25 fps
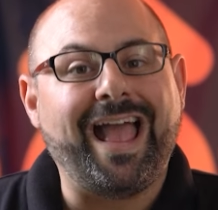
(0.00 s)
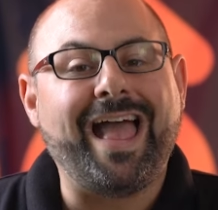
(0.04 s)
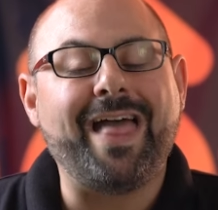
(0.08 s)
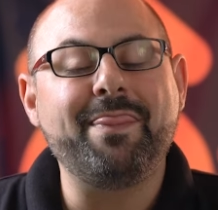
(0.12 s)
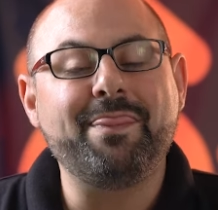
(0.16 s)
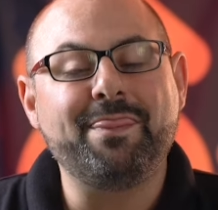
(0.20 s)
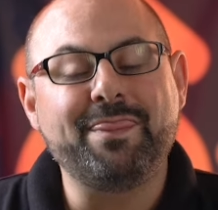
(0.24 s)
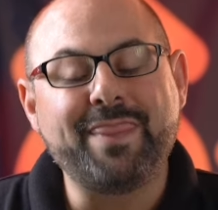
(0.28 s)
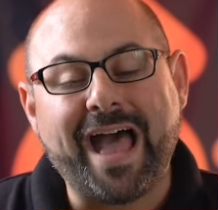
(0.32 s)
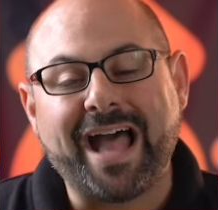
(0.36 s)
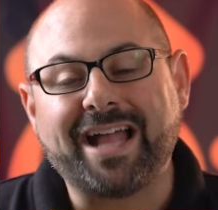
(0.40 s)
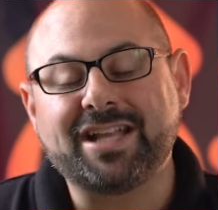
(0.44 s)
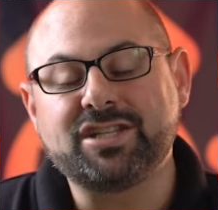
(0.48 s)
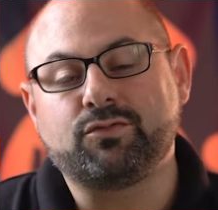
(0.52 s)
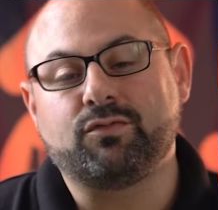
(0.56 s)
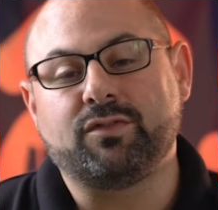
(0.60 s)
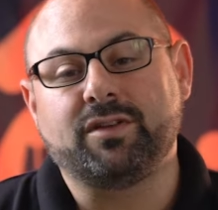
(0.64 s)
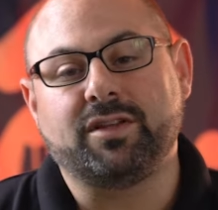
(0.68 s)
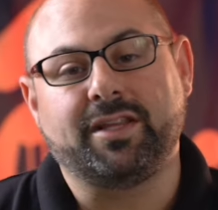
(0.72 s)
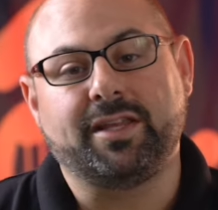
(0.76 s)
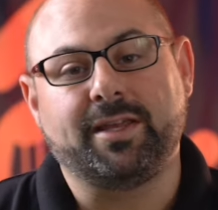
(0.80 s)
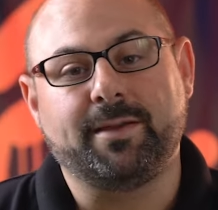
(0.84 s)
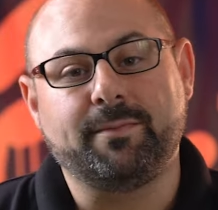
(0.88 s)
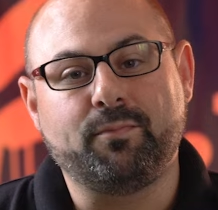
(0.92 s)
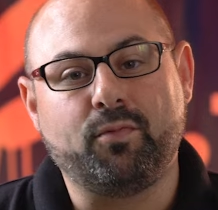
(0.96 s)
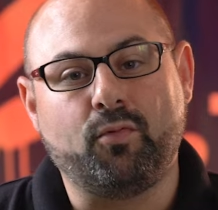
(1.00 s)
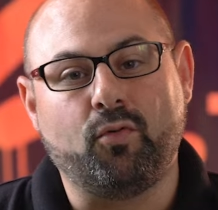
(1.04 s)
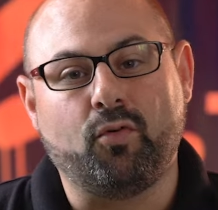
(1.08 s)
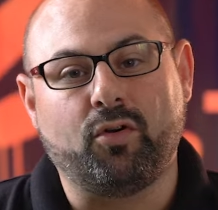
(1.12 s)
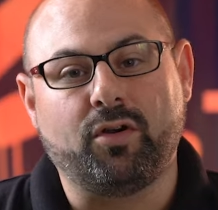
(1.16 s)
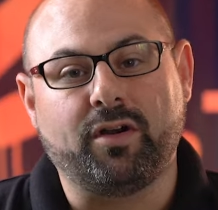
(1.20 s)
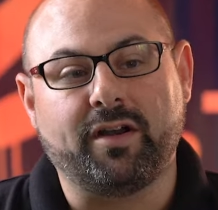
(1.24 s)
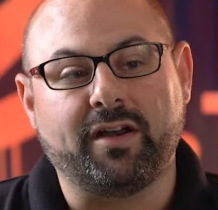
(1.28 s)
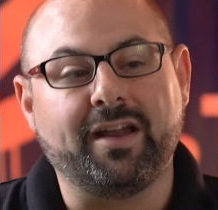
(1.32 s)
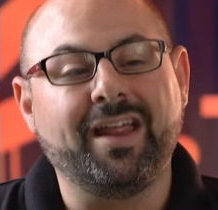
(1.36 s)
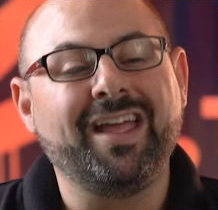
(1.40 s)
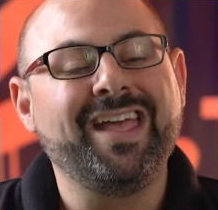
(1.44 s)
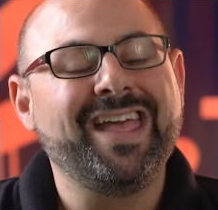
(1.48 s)
And that's really
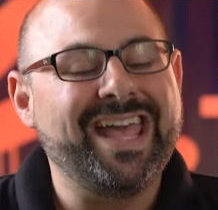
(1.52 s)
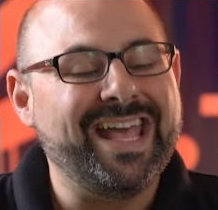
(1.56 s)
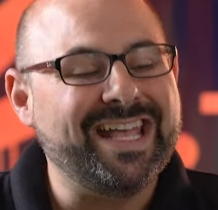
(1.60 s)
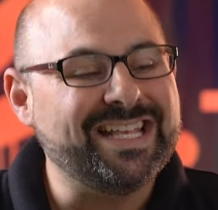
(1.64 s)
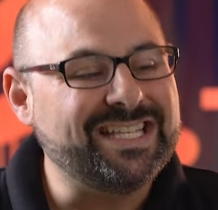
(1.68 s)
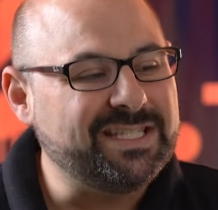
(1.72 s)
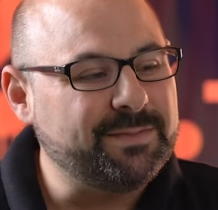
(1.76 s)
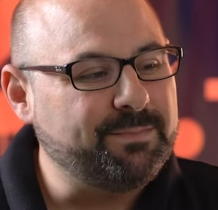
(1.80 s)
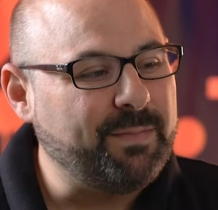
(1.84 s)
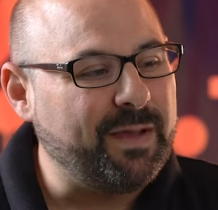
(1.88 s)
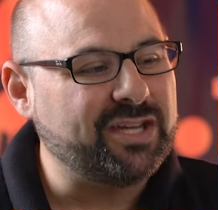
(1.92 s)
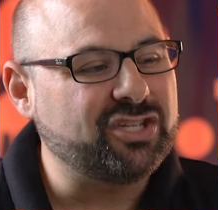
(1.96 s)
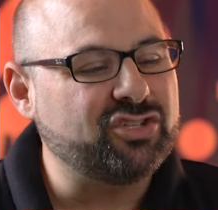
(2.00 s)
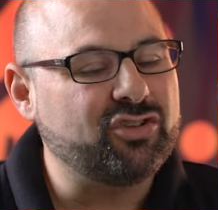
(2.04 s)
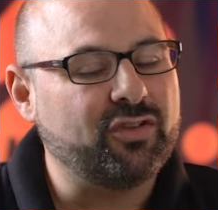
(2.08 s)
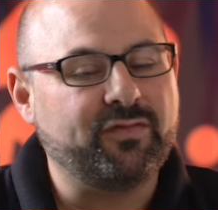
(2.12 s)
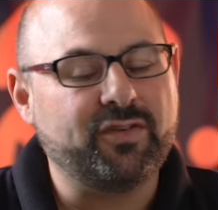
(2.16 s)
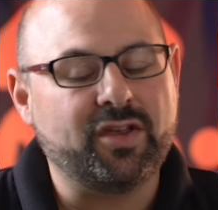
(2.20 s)
important, especially